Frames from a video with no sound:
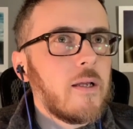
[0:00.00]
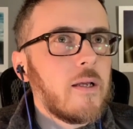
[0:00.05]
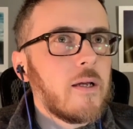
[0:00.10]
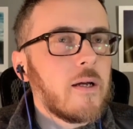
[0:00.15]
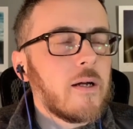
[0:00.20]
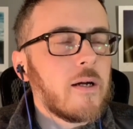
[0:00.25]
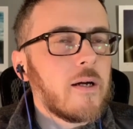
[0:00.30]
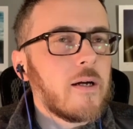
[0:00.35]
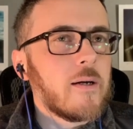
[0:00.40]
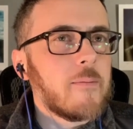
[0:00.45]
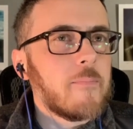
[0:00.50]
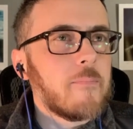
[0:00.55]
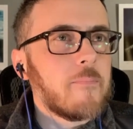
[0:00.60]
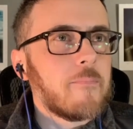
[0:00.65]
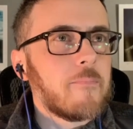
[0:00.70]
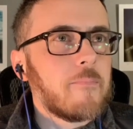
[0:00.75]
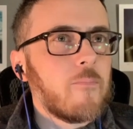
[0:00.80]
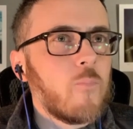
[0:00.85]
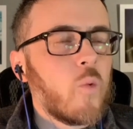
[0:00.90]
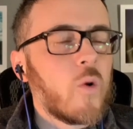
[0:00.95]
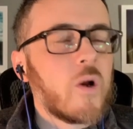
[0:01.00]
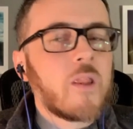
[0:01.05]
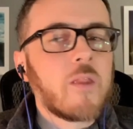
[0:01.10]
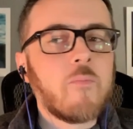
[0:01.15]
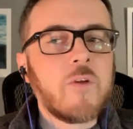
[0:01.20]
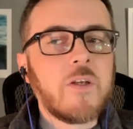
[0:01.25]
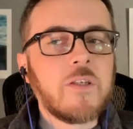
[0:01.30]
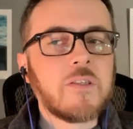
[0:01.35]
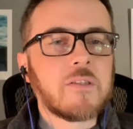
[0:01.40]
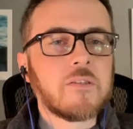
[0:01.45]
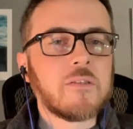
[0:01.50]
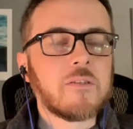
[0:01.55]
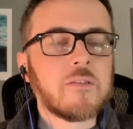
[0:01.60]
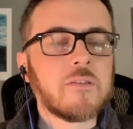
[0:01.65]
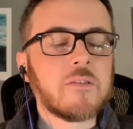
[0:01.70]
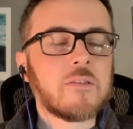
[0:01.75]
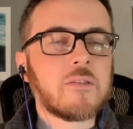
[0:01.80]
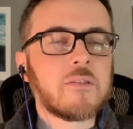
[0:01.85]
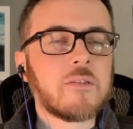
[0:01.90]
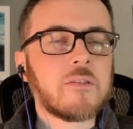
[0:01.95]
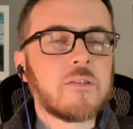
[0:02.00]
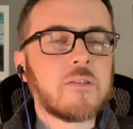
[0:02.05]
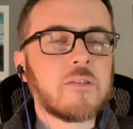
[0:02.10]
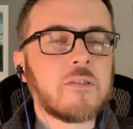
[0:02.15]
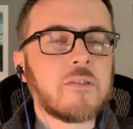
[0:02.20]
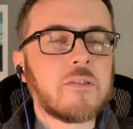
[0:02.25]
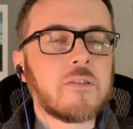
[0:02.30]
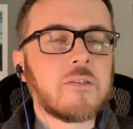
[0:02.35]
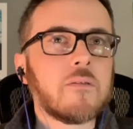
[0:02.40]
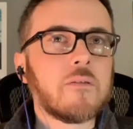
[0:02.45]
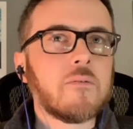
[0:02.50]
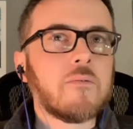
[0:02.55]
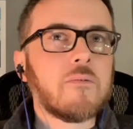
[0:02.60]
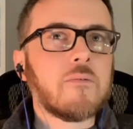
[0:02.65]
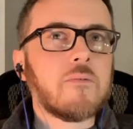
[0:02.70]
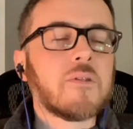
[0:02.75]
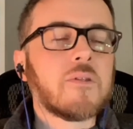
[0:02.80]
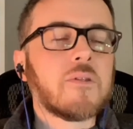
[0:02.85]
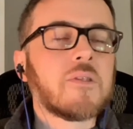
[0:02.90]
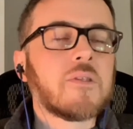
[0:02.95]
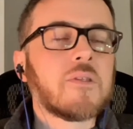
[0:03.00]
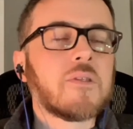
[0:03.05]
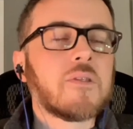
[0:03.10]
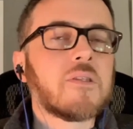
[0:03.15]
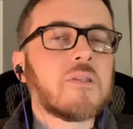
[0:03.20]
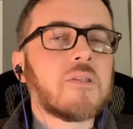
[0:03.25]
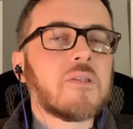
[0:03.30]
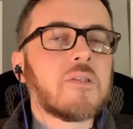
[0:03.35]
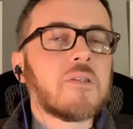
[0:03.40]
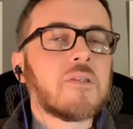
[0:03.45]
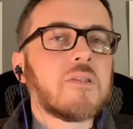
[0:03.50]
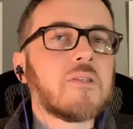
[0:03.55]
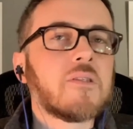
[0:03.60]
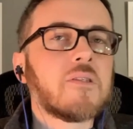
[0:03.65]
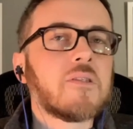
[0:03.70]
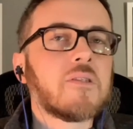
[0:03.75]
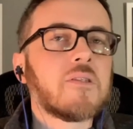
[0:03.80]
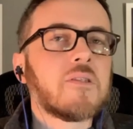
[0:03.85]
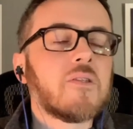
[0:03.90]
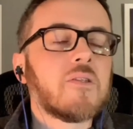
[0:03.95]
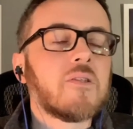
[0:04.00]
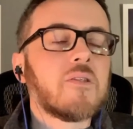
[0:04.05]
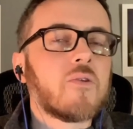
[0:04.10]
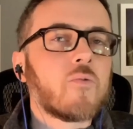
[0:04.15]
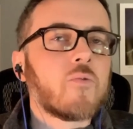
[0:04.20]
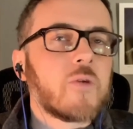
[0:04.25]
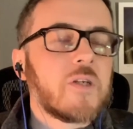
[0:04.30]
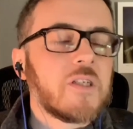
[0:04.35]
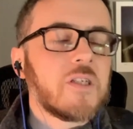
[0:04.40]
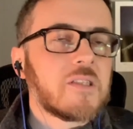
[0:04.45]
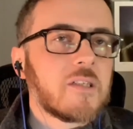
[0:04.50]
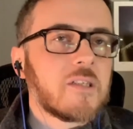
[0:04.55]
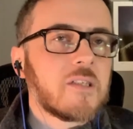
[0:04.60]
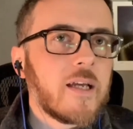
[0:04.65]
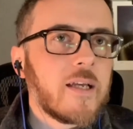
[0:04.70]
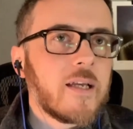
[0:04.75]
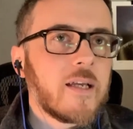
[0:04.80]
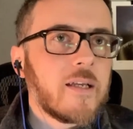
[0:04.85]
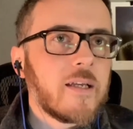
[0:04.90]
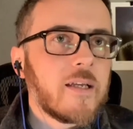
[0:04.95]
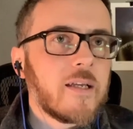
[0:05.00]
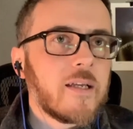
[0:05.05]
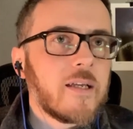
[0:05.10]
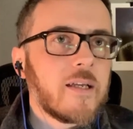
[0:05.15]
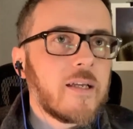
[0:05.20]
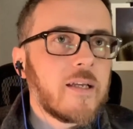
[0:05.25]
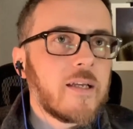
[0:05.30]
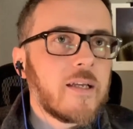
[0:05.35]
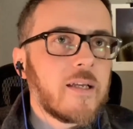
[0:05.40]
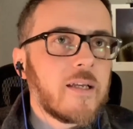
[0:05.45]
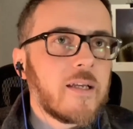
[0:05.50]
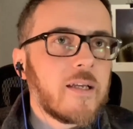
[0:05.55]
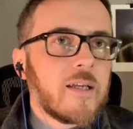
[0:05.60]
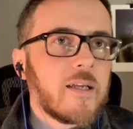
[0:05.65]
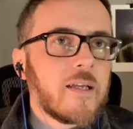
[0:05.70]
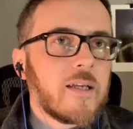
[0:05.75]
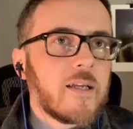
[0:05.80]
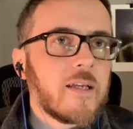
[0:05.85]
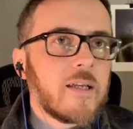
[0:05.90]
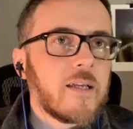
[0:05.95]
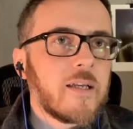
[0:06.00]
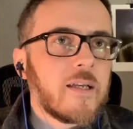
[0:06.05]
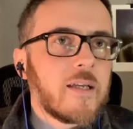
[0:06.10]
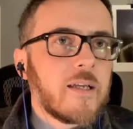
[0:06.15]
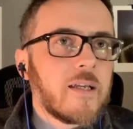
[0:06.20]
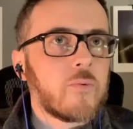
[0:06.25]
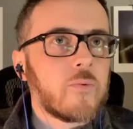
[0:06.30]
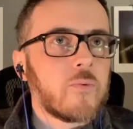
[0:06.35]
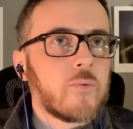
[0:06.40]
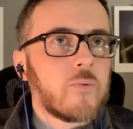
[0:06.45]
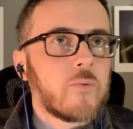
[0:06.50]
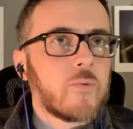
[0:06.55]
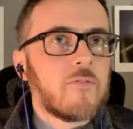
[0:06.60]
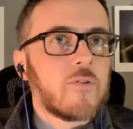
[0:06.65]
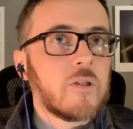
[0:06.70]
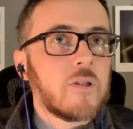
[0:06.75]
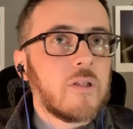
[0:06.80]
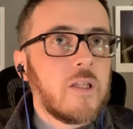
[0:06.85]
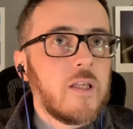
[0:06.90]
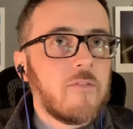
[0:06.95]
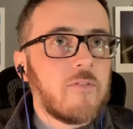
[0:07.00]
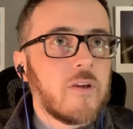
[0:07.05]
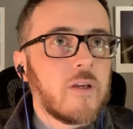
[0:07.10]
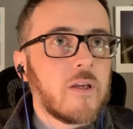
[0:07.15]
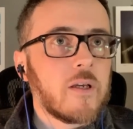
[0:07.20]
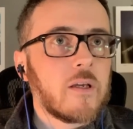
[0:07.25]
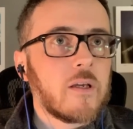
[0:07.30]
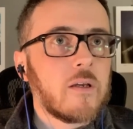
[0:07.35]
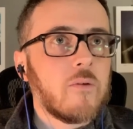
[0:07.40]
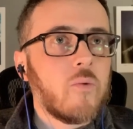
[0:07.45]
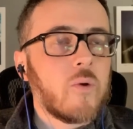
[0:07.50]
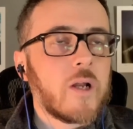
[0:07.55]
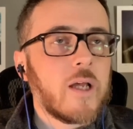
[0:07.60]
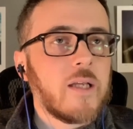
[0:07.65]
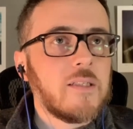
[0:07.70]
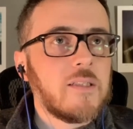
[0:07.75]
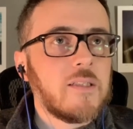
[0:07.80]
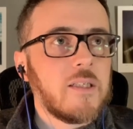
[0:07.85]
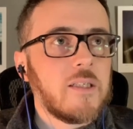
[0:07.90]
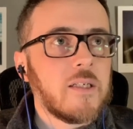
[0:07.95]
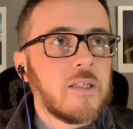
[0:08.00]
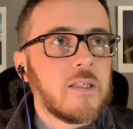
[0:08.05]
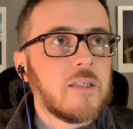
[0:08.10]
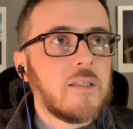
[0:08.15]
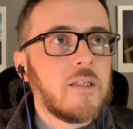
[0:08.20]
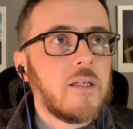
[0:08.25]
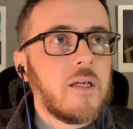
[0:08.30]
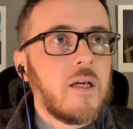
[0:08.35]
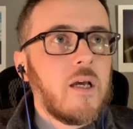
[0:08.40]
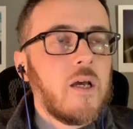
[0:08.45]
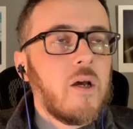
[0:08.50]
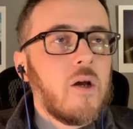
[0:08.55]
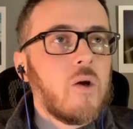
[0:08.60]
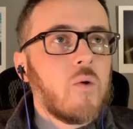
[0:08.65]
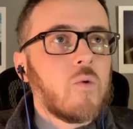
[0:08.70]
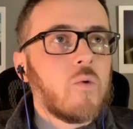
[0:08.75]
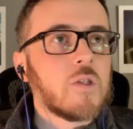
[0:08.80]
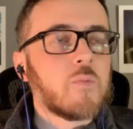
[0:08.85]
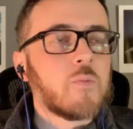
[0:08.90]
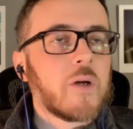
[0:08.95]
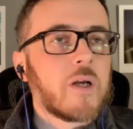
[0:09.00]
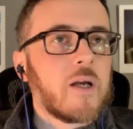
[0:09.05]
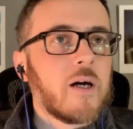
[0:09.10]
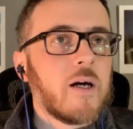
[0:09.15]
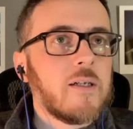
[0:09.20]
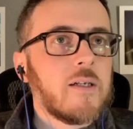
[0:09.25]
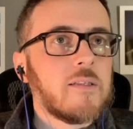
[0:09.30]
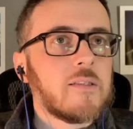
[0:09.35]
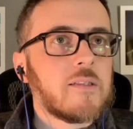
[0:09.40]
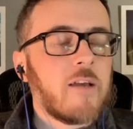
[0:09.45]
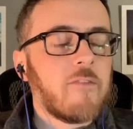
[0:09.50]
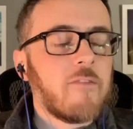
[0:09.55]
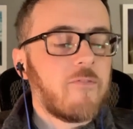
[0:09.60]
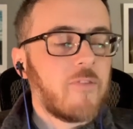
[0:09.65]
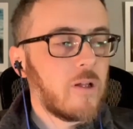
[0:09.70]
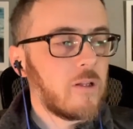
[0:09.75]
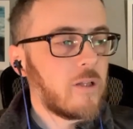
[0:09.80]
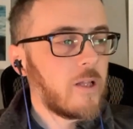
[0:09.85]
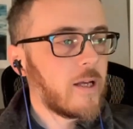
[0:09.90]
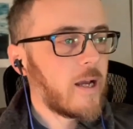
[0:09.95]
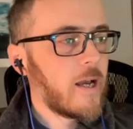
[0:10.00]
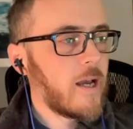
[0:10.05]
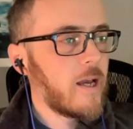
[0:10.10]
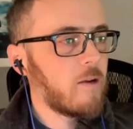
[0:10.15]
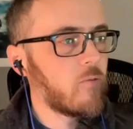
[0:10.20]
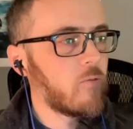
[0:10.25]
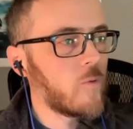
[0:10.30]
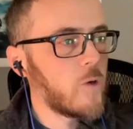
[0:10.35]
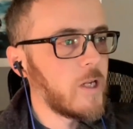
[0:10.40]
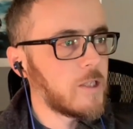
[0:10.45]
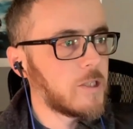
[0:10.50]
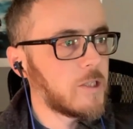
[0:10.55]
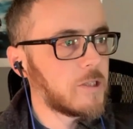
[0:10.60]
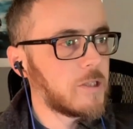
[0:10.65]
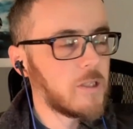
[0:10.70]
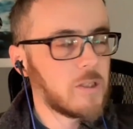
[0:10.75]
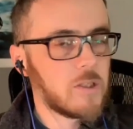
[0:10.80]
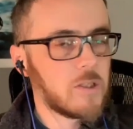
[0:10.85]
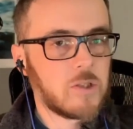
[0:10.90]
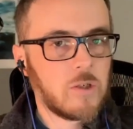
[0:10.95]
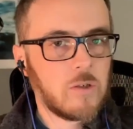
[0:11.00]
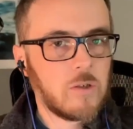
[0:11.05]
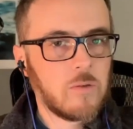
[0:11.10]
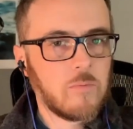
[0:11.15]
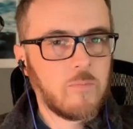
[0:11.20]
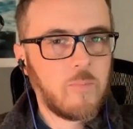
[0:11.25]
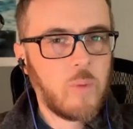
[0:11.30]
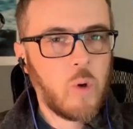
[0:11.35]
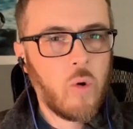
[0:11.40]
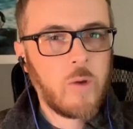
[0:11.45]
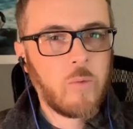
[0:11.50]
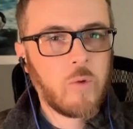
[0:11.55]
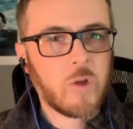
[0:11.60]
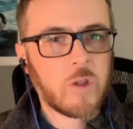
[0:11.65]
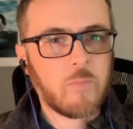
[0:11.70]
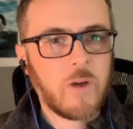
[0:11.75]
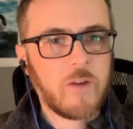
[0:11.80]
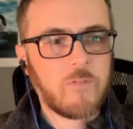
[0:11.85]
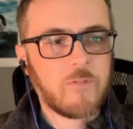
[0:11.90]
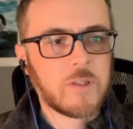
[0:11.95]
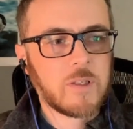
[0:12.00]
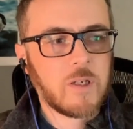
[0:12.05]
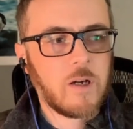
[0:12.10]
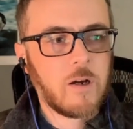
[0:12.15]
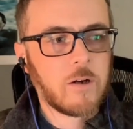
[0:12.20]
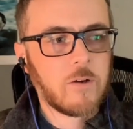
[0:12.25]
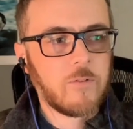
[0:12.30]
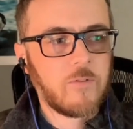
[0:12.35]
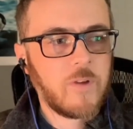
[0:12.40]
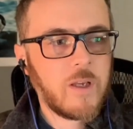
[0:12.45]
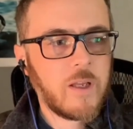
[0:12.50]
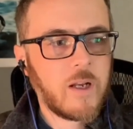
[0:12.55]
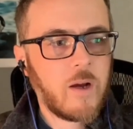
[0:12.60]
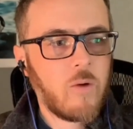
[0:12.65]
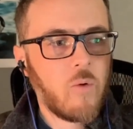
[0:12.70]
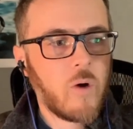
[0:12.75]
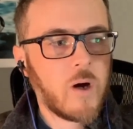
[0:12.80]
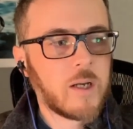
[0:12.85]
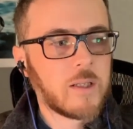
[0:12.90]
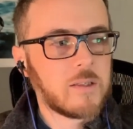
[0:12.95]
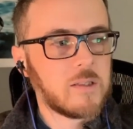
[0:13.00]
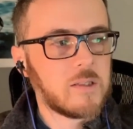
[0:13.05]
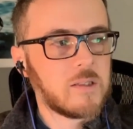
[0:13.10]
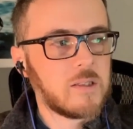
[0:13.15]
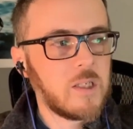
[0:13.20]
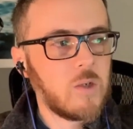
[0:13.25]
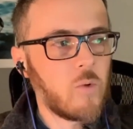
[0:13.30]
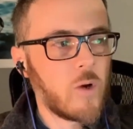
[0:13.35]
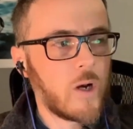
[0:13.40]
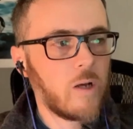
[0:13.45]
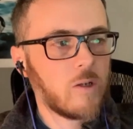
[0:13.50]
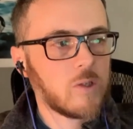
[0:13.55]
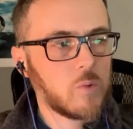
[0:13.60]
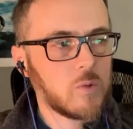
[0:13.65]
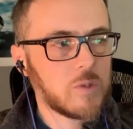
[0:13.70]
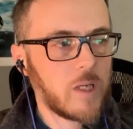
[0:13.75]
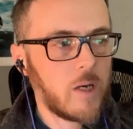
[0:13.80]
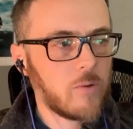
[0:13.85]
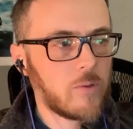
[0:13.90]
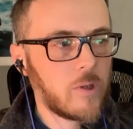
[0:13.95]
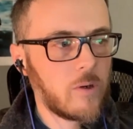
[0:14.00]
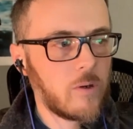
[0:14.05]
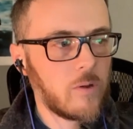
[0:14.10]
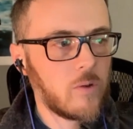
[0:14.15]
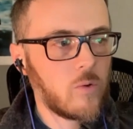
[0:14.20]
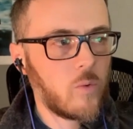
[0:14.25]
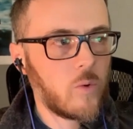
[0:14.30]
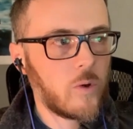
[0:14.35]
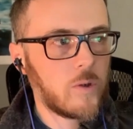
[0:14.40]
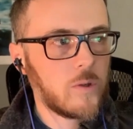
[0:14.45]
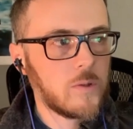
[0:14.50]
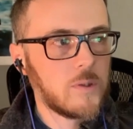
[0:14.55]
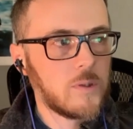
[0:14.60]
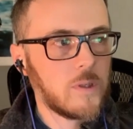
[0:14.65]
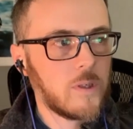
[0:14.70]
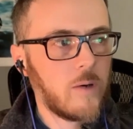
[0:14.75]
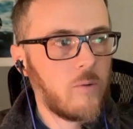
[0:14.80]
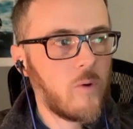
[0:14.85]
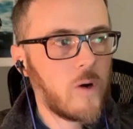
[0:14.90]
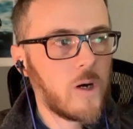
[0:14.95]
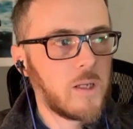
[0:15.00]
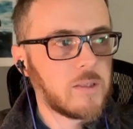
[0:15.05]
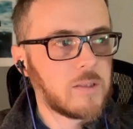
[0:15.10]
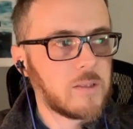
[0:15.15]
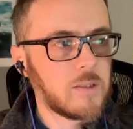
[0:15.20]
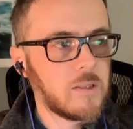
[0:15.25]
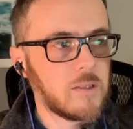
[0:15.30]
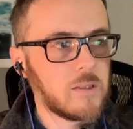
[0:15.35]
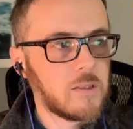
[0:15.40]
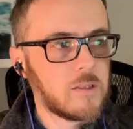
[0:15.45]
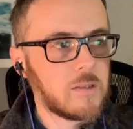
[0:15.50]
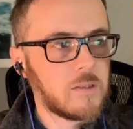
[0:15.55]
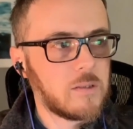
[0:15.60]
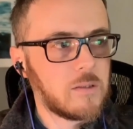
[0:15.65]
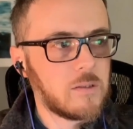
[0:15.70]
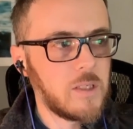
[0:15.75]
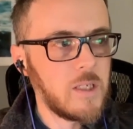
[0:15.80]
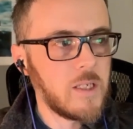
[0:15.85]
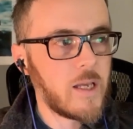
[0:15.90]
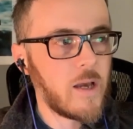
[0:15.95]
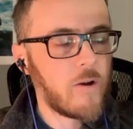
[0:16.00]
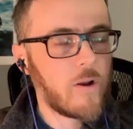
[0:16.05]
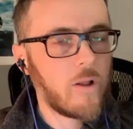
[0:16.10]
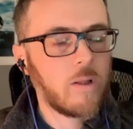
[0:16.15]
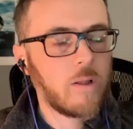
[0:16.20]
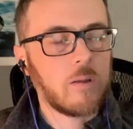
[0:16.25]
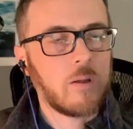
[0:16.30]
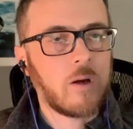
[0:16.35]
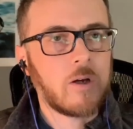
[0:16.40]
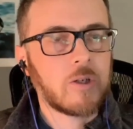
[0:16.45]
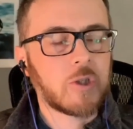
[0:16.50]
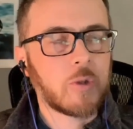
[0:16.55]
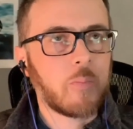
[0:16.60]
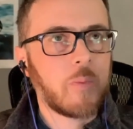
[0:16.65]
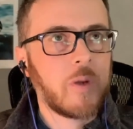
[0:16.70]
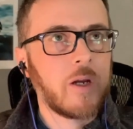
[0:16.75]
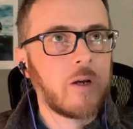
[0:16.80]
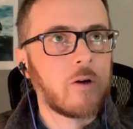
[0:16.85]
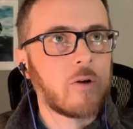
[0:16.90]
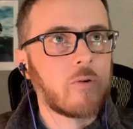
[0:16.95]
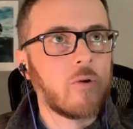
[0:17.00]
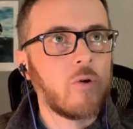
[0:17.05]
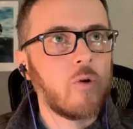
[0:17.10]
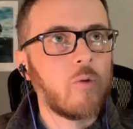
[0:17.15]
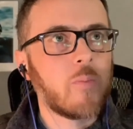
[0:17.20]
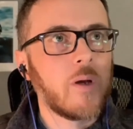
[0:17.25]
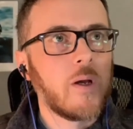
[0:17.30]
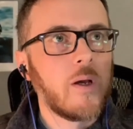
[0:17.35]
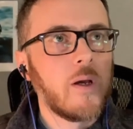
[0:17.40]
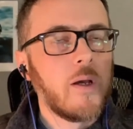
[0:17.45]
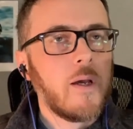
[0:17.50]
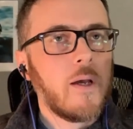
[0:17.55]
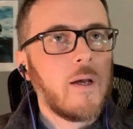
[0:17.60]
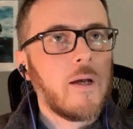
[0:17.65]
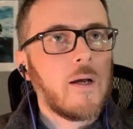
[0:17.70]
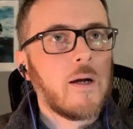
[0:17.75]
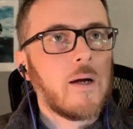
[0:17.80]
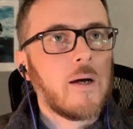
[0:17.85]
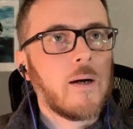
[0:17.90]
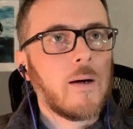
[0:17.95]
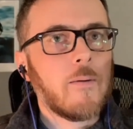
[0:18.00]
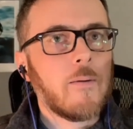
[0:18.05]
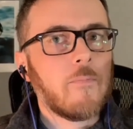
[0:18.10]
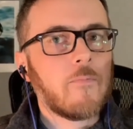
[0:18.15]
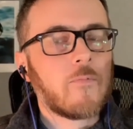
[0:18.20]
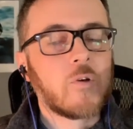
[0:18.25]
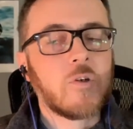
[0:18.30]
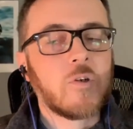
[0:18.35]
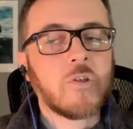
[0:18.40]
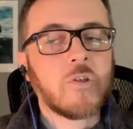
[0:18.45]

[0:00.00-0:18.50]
um, one of the reasons was, well, isn't the reason I left the Arctic, but one of the reasons uh, for leaving when I did was because I felt like I had reached a certain point with my photography and I wanted to see what else was out there in the world. I wanted to seek out a larger peer group. Um, for as